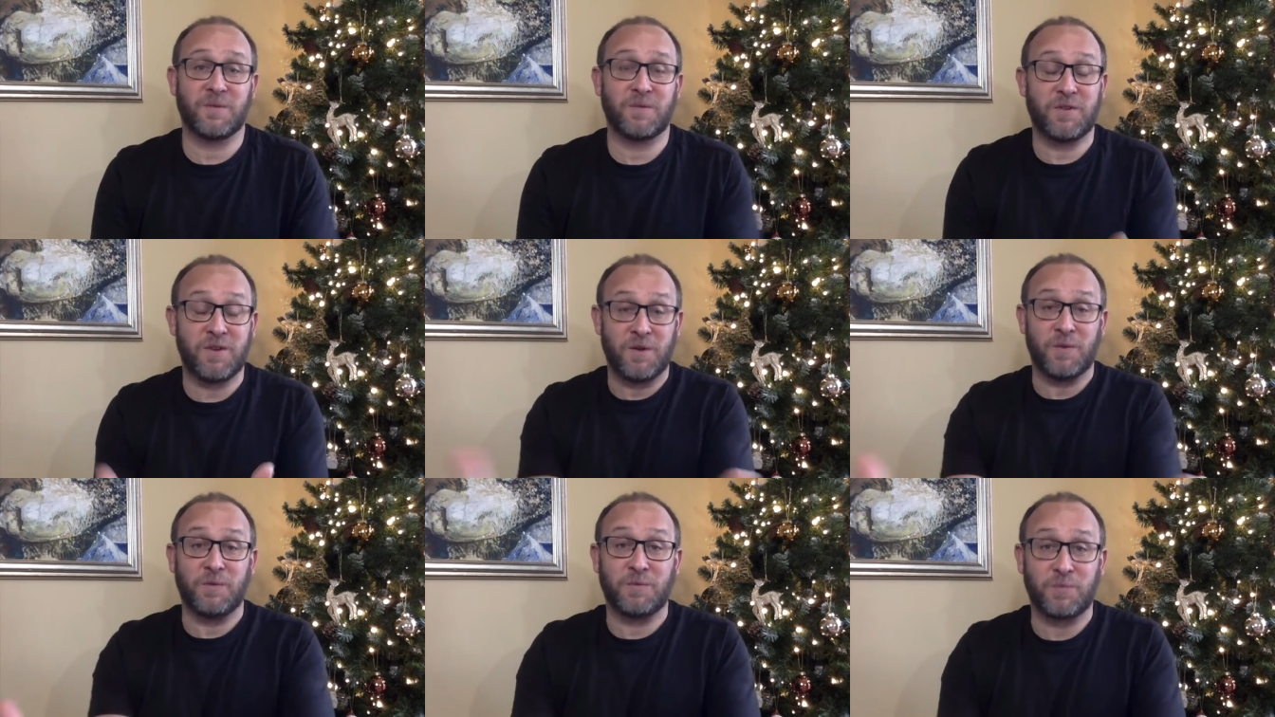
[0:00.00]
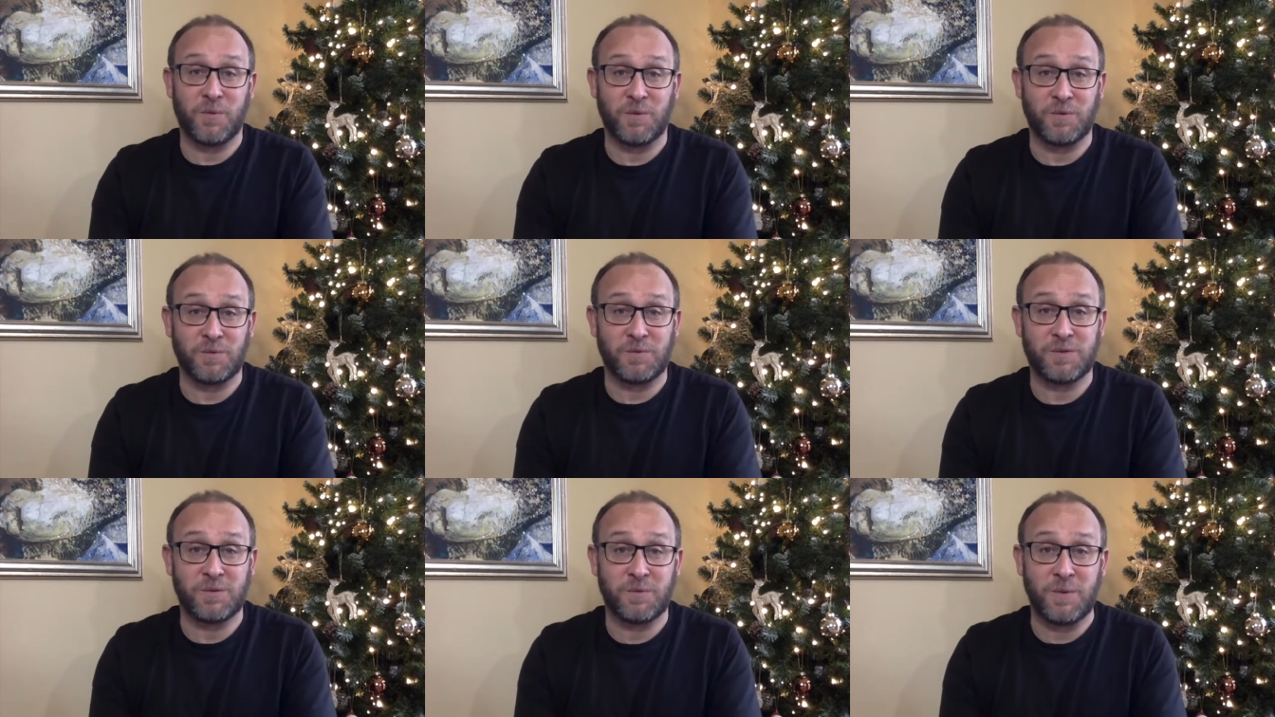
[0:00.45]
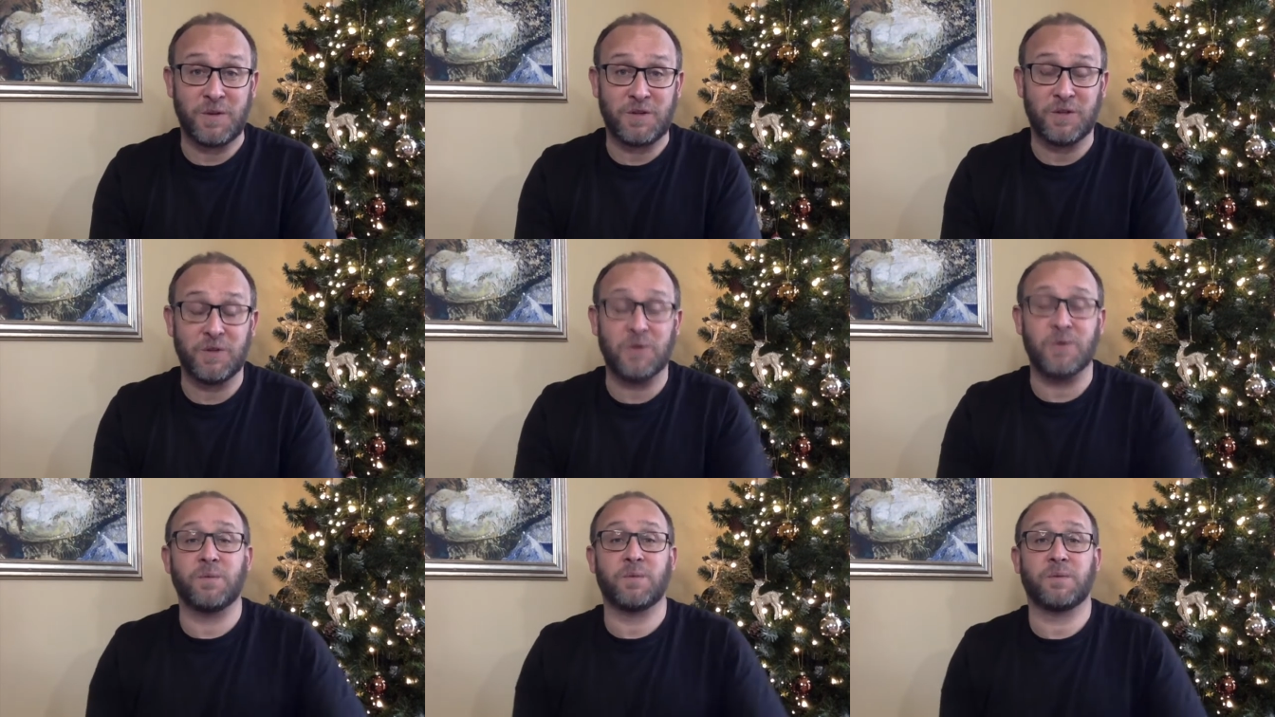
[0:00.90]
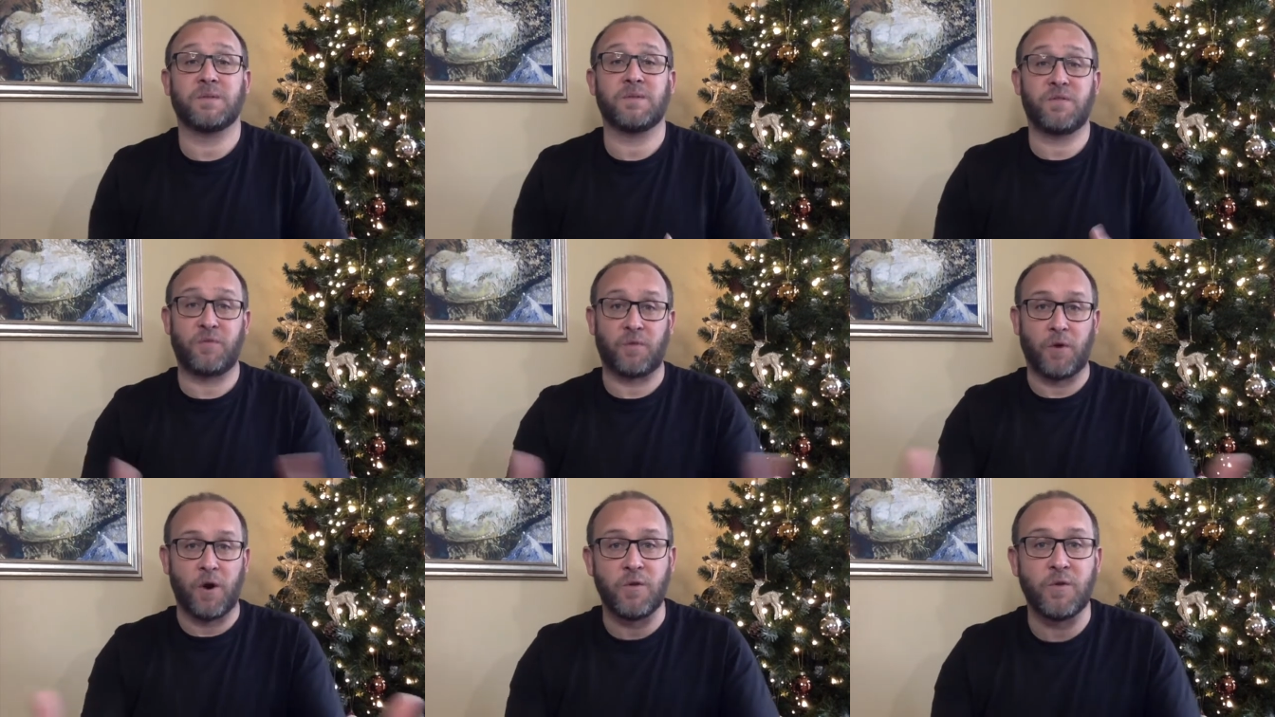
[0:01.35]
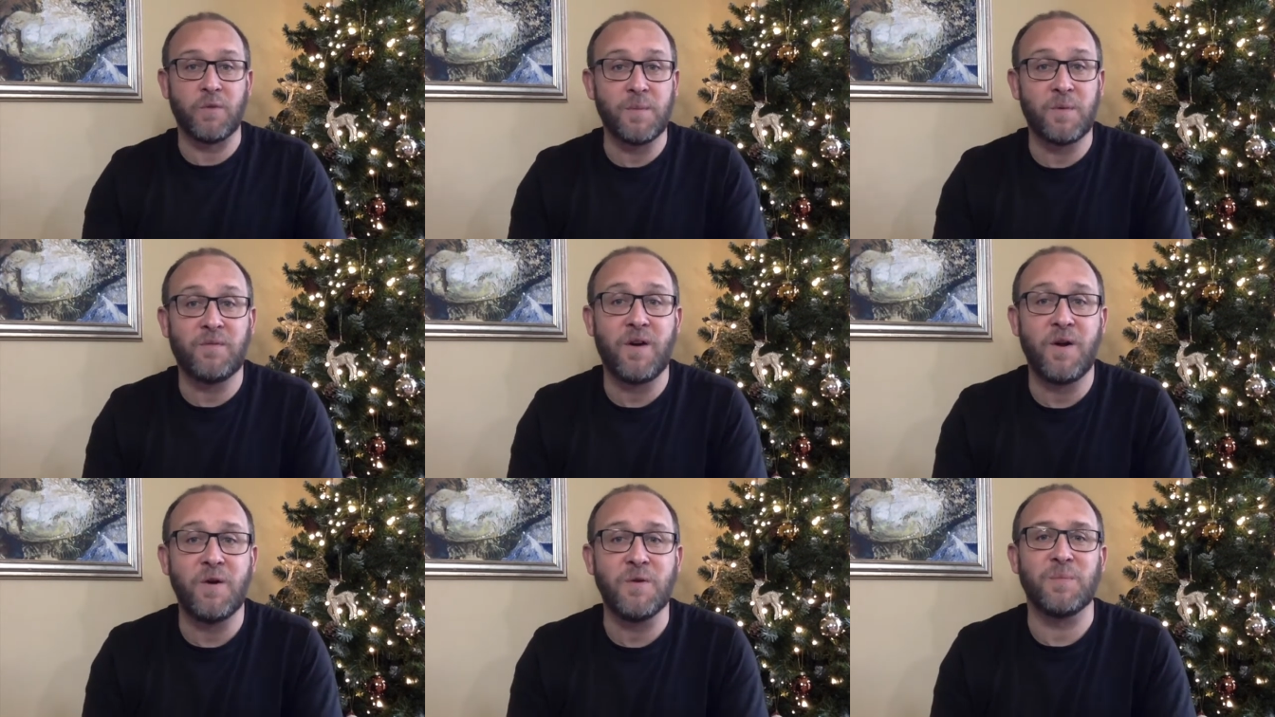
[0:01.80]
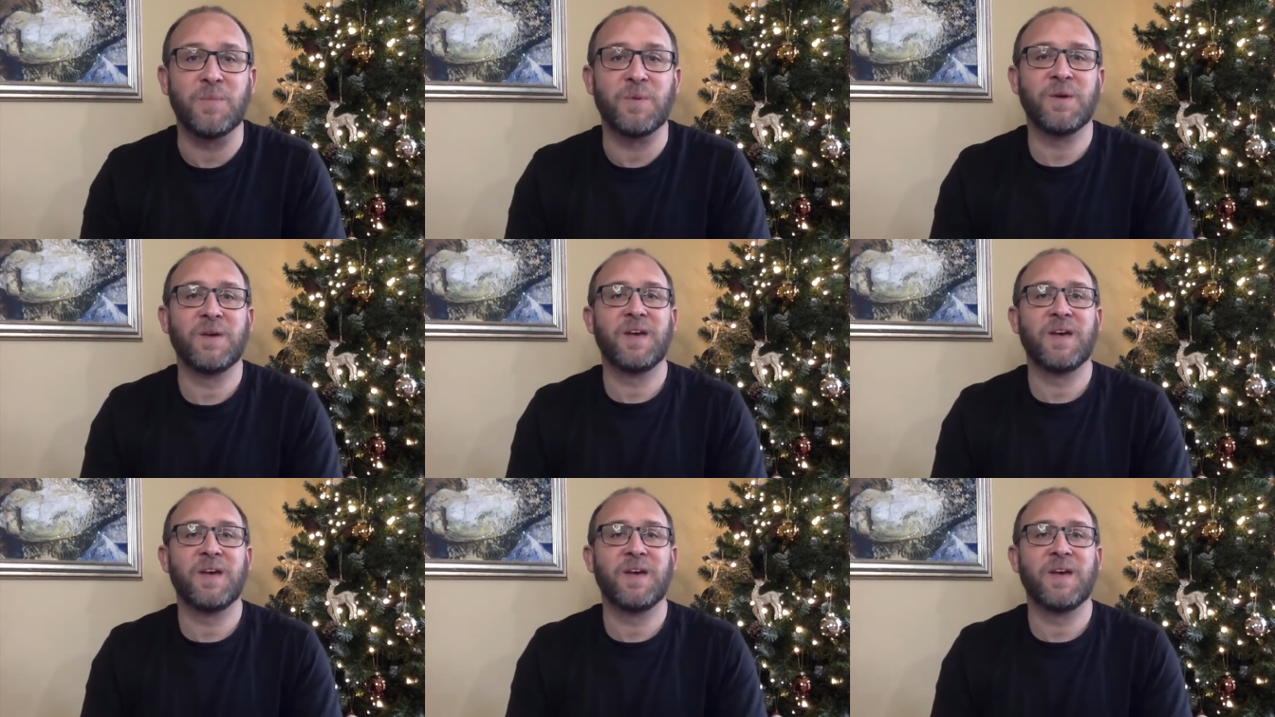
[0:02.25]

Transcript: You know what should we do? Throw them a rope.